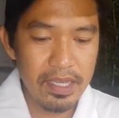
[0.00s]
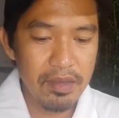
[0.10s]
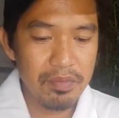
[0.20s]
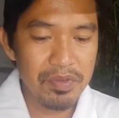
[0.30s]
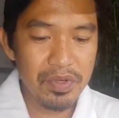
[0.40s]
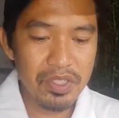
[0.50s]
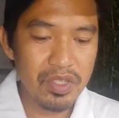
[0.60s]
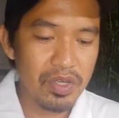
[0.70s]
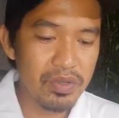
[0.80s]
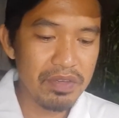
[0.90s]
Before you
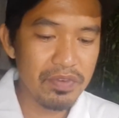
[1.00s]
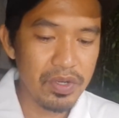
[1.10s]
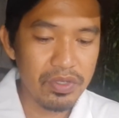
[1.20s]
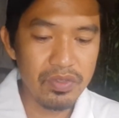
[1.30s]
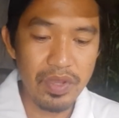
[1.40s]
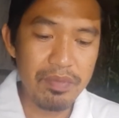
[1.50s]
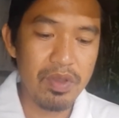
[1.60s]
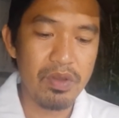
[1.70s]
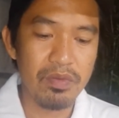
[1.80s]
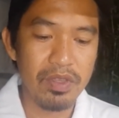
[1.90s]
start looking for your dream
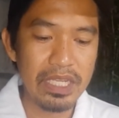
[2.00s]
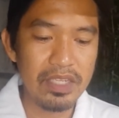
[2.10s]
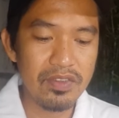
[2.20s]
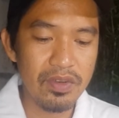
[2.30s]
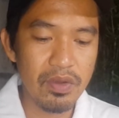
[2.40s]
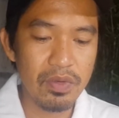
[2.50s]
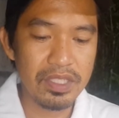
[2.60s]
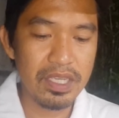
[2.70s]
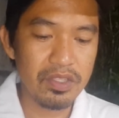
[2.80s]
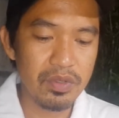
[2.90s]
home, you need to know what's
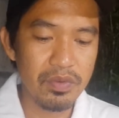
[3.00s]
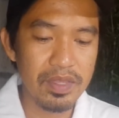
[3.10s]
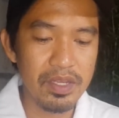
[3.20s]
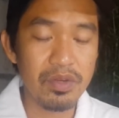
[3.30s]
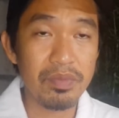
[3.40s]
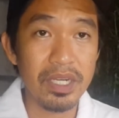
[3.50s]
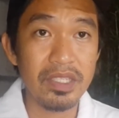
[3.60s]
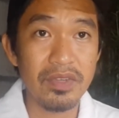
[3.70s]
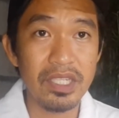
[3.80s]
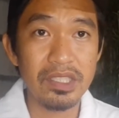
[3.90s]
actually within your price
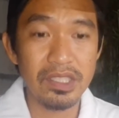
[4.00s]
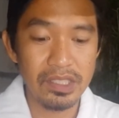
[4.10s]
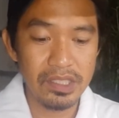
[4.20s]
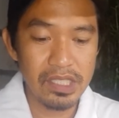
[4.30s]
range.